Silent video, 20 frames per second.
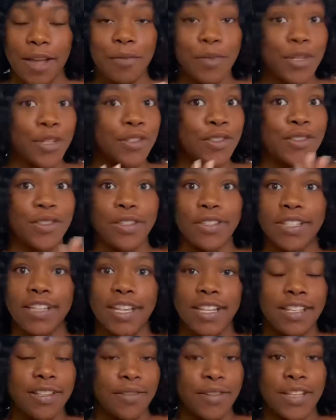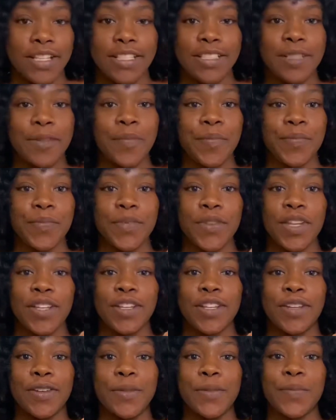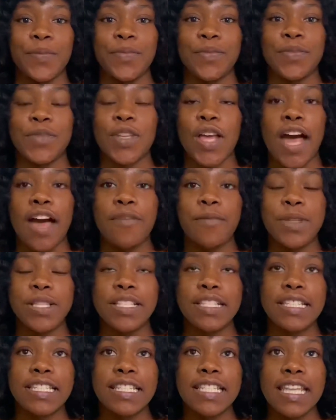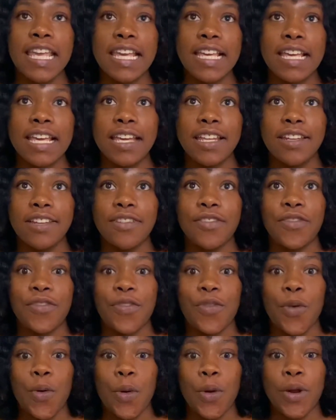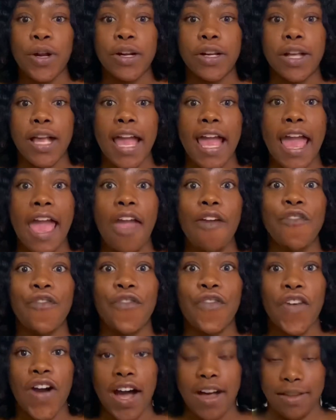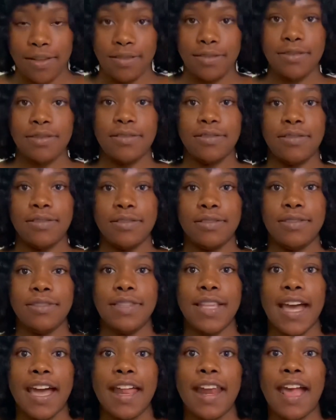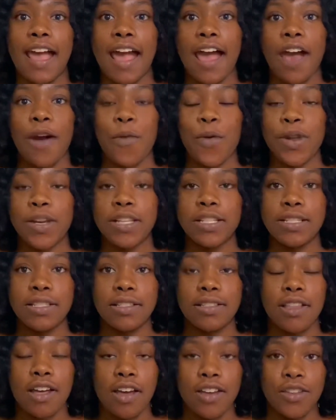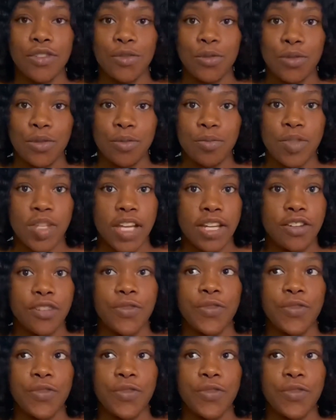I'm gonna do it anyways, you know. So I've been saying forever that I wanted to start a YouTube channel.